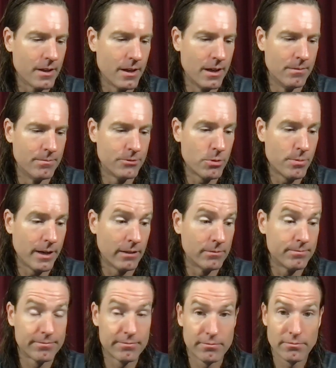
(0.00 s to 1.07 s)
um, Germany.
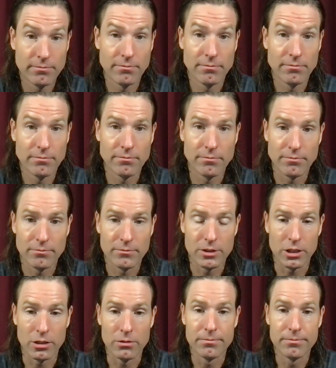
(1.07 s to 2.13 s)

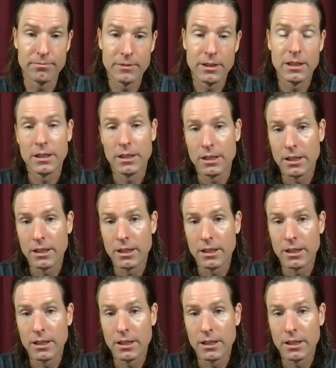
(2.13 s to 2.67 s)
So if